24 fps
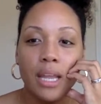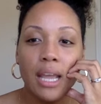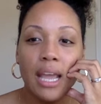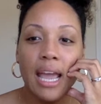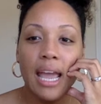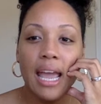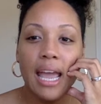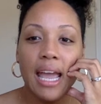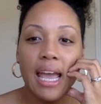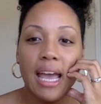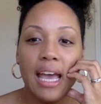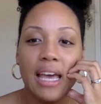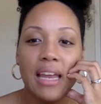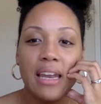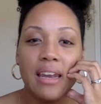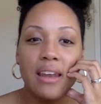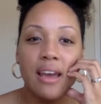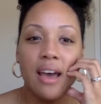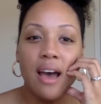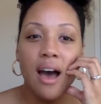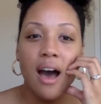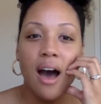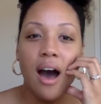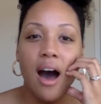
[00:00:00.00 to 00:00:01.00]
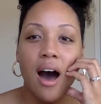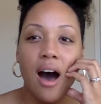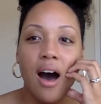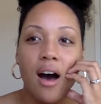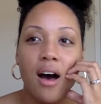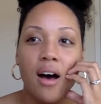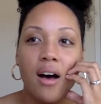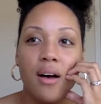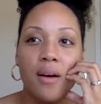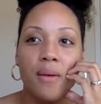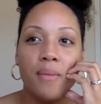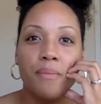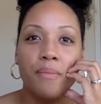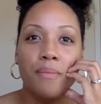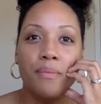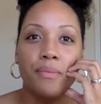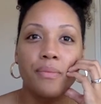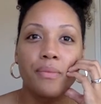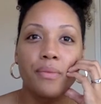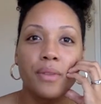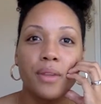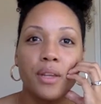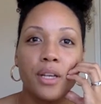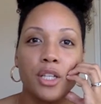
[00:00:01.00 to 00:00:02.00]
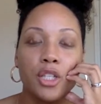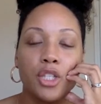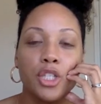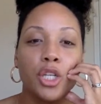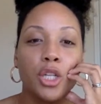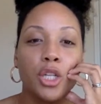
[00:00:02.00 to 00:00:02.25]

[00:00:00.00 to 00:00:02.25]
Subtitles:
and to